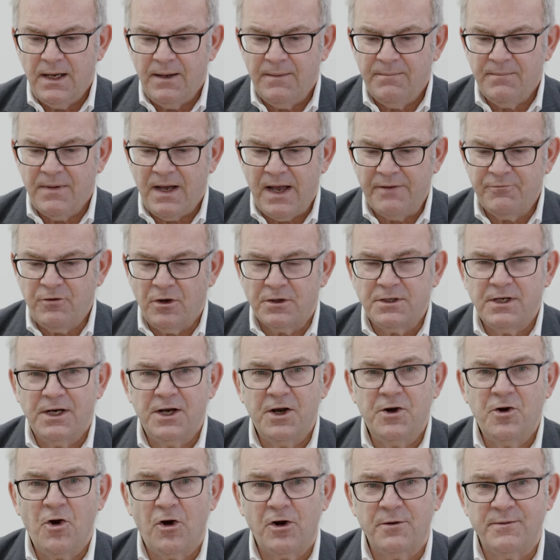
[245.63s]
I've
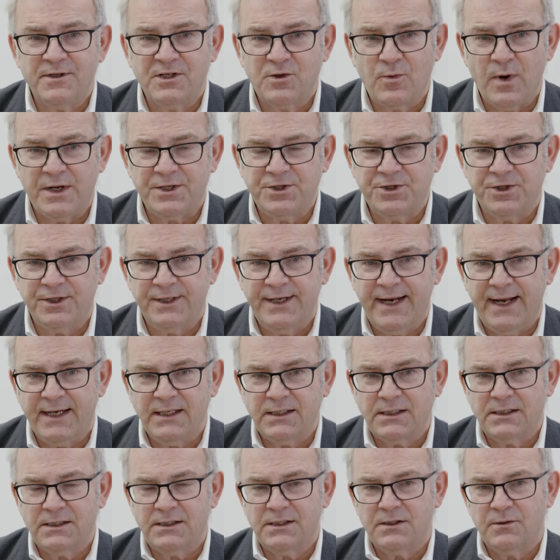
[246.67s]
got an anonymous question
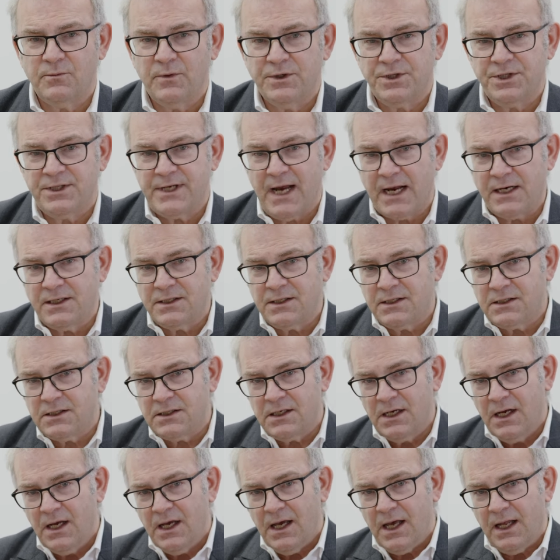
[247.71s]
next, which takes
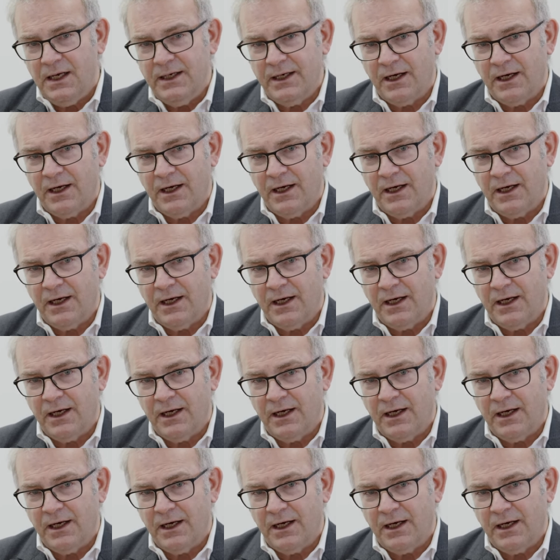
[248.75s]
us